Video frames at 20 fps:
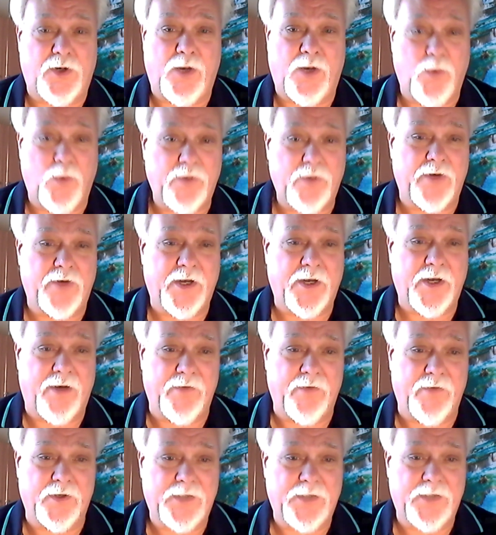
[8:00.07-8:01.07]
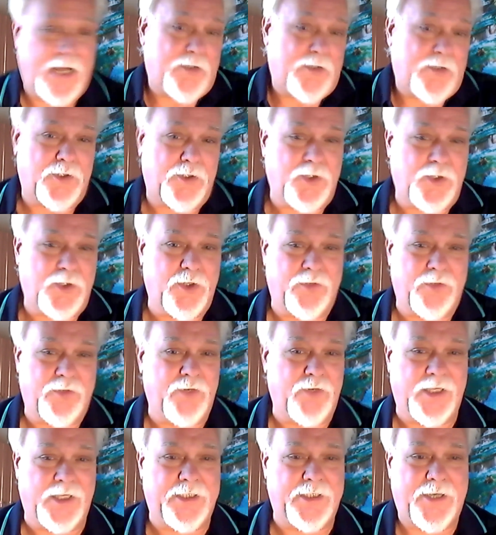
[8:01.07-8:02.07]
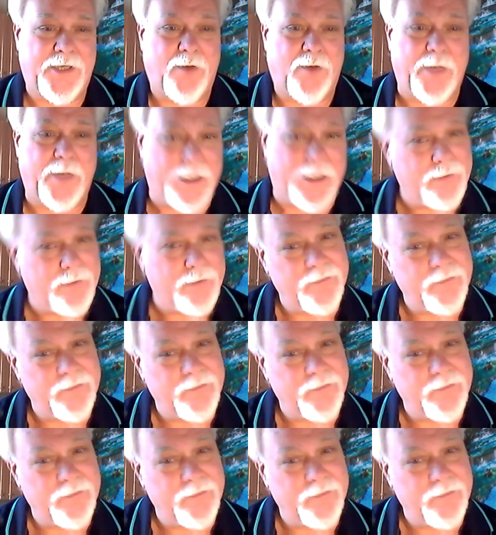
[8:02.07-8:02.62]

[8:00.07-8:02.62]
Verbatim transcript: I would recover. Doctors couldn't really tell me.